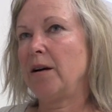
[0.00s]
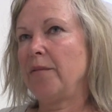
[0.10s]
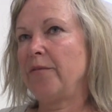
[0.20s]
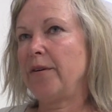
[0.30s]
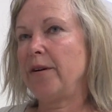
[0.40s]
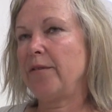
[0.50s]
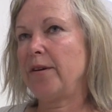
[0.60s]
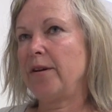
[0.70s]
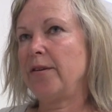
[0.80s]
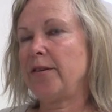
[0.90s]
I'm very,
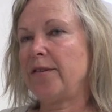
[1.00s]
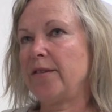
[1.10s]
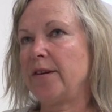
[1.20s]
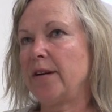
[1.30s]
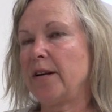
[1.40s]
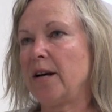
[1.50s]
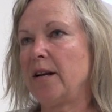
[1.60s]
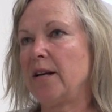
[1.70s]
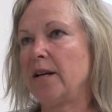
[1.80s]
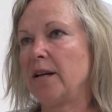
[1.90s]
very interested in
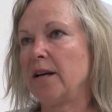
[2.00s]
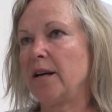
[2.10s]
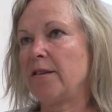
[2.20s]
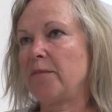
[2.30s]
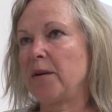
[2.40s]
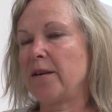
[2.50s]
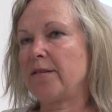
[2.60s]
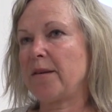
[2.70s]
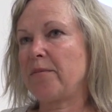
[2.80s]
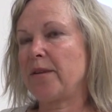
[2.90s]
colour as being
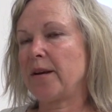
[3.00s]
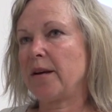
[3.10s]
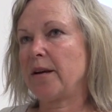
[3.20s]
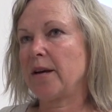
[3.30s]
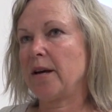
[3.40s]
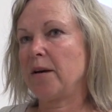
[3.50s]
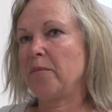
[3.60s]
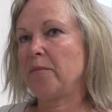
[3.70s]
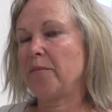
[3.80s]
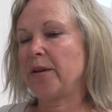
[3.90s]
something
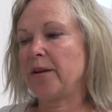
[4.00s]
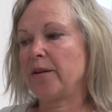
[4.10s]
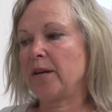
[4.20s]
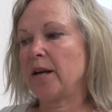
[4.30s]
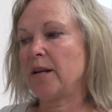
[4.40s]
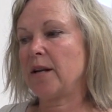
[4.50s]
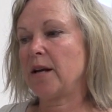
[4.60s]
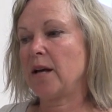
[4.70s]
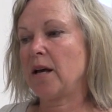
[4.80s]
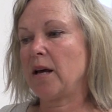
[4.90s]
that can
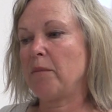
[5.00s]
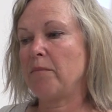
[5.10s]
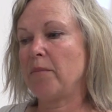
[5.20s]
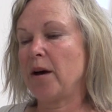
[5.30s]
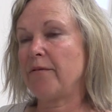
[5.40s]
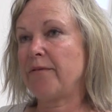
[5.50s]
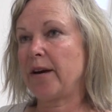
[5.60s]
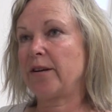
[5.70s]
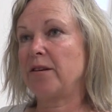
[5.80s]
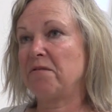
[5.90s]

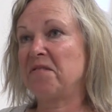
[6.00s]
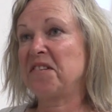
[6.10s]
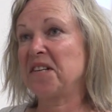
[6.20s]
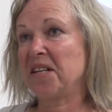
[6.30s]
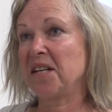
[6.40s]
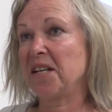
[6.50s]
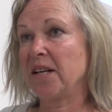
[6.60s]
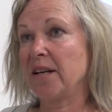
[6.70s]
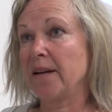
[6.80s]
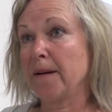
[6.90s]
affect you physically.
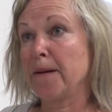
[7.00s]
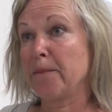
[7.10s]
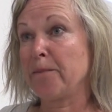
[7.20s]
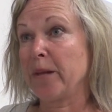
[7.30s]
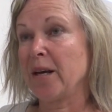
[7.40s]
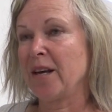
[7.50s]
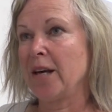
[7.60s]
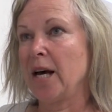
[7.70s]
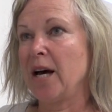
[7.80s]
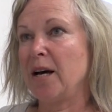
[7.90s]

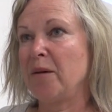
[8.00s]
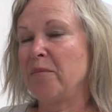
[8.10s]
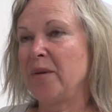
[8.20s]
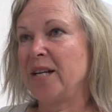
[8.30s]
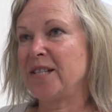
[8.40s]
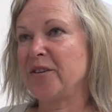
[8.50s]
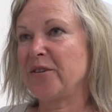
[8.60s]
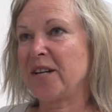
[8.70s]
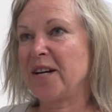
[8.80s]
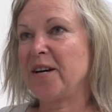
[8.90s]
It's
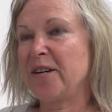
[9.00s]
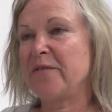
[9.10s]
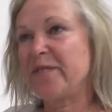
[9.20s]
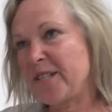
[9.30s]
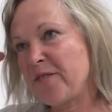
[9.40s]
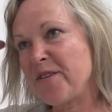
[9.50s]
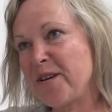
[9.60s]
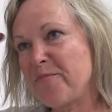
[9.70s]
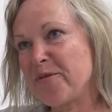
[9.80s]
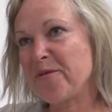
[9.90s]
not a kind of
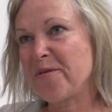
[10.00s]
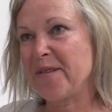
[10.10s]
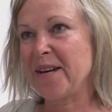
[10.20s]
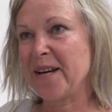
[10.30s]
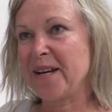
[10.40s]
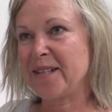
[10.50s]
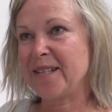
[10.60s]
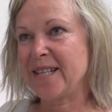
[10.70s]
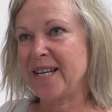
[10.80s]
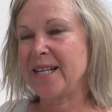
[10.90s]
cerebral thing.
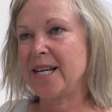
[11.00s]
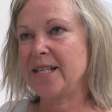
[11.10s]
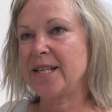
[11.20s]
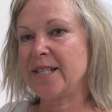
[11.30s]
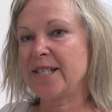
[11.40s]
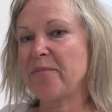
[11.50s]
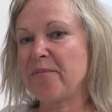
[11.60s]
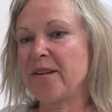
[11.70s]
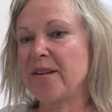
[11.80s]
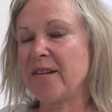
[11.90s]
It's
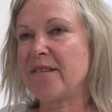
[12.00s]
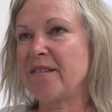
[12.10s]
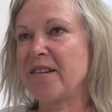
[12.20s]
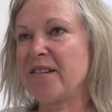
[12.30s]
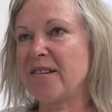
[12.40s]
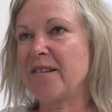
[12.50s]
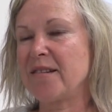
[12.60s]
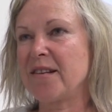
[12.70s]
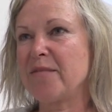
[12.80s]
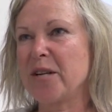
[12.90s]
something
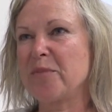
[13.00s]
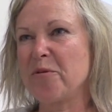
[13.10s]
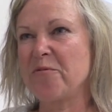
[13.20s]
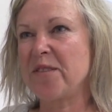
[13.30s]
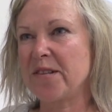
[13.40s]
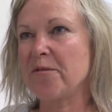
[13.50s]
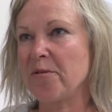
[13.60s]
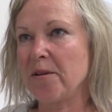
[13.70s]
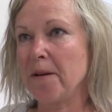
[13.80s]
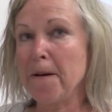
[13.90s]
that's much more
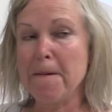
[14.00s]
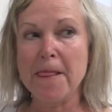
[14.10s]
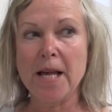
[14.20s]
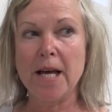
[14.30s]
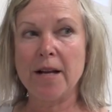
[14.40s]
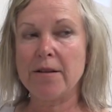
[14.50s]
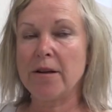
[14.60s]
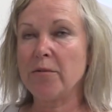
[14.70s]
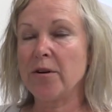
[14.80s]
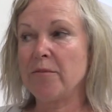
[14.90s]
visceral. And I
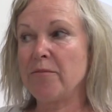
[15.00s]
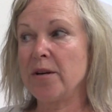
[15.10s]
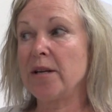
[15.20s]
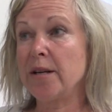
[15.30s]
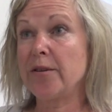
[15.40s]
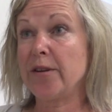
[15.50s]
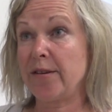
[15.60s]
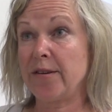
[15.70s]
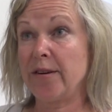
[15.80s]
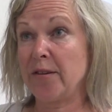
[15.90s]
think what I'm really
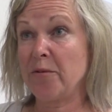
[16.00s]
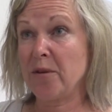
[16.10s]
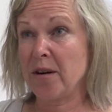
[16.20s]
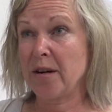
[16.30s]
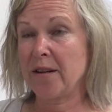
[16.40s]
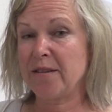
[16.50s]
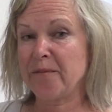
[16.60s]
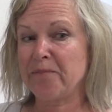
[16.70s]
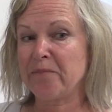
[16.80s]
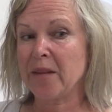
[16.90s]
interested in the work
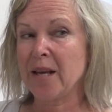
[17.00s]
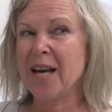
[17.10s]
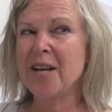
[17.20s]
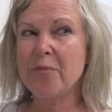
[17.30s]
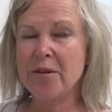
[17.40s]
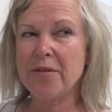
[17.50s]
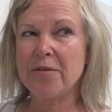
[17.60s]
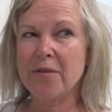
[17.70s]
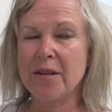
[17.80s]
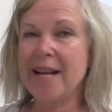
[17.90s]
is, and
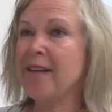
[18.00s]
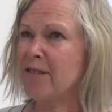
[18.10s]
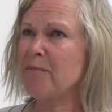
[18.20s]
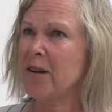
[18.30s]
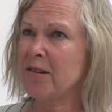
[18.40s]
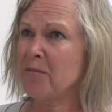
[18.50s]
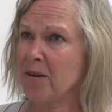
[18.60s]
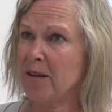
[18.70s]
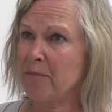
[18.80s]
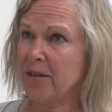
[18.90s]
with lens-based
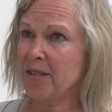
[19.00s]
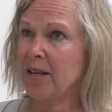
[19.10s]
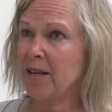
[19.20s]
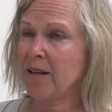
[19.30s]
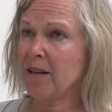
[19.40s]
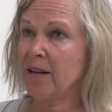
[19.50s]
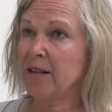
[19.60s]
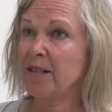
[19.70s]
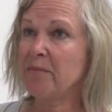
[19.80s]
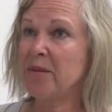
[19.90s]
work in particular, is the